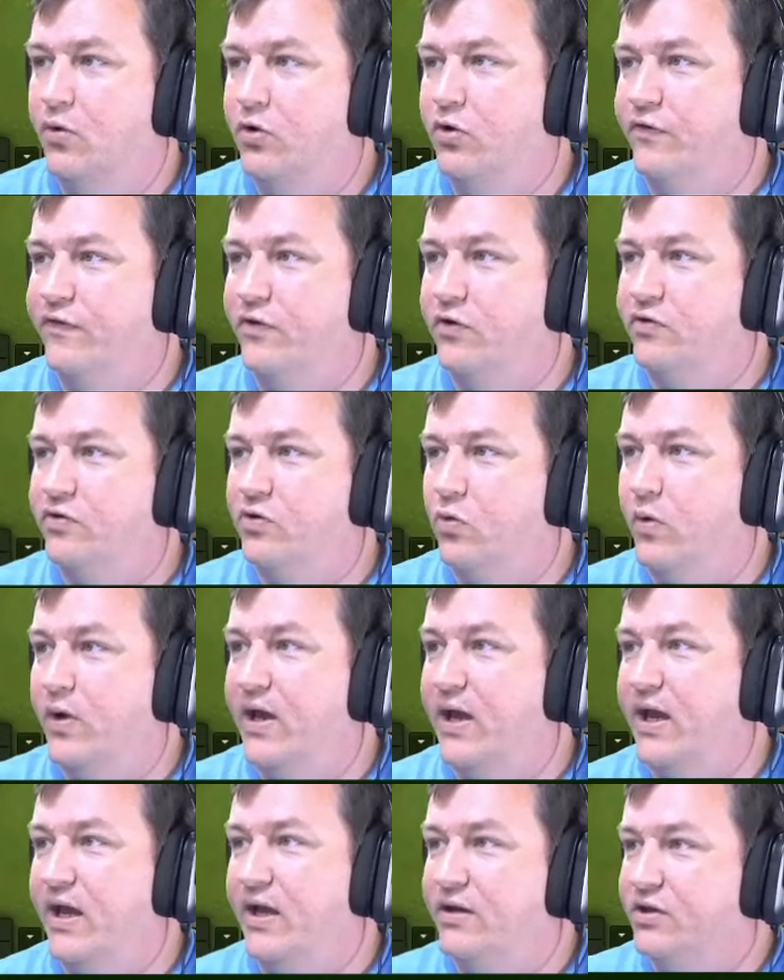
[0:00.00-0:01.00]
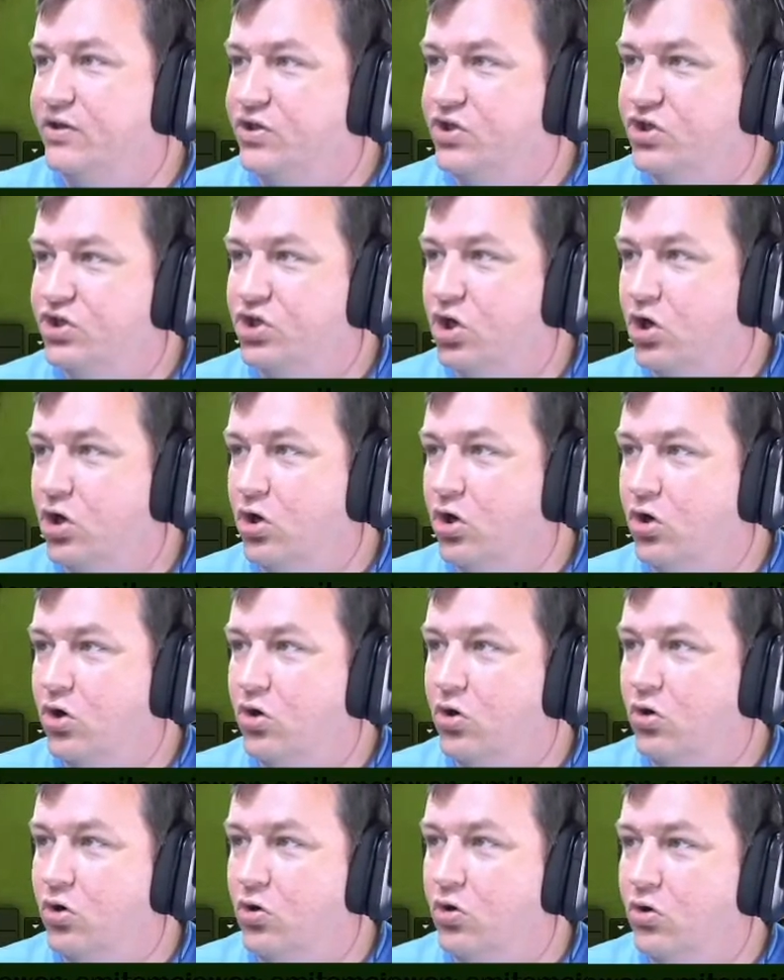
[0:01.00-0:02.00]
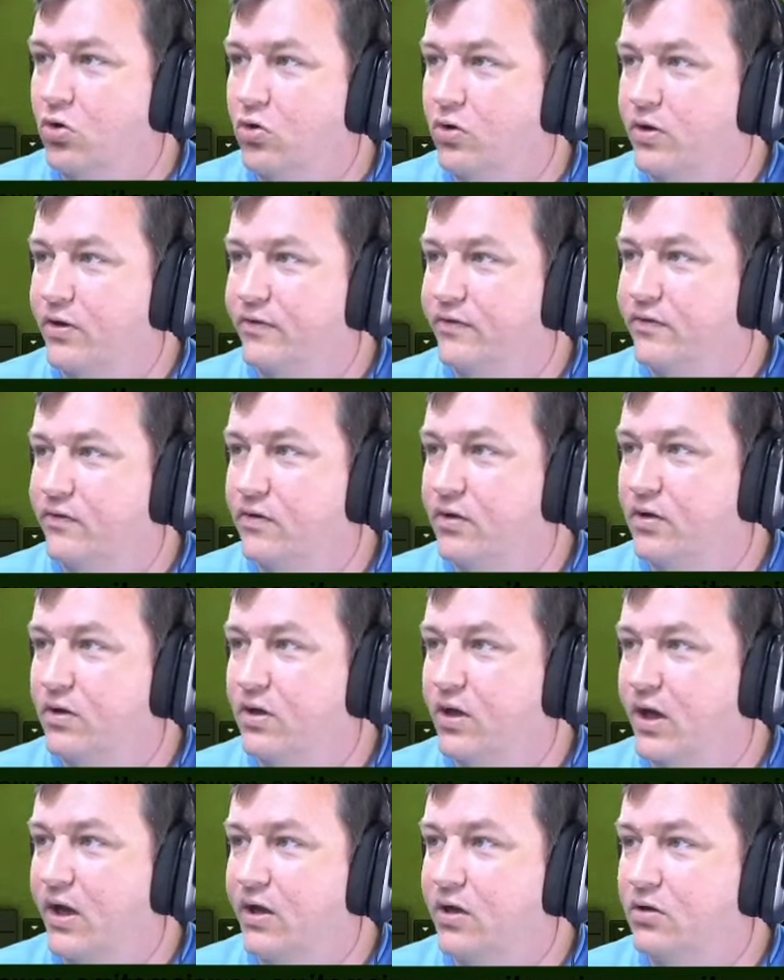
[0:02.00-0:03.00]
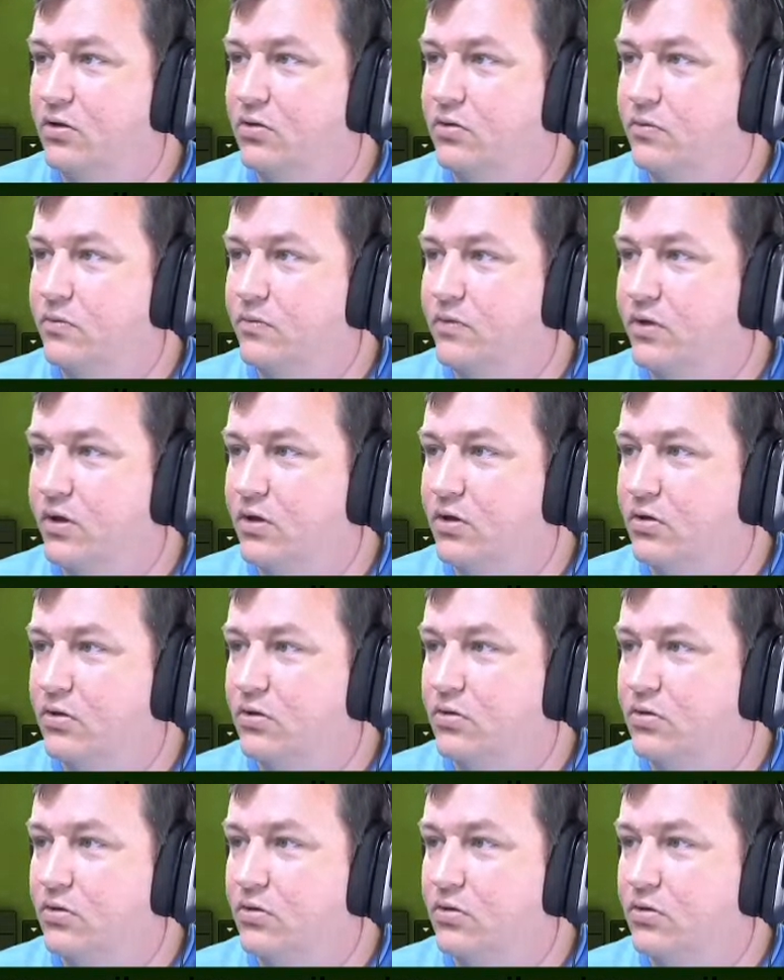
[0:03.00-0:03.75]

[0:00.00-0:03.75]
I wonder if there's a way to show, let's see, items.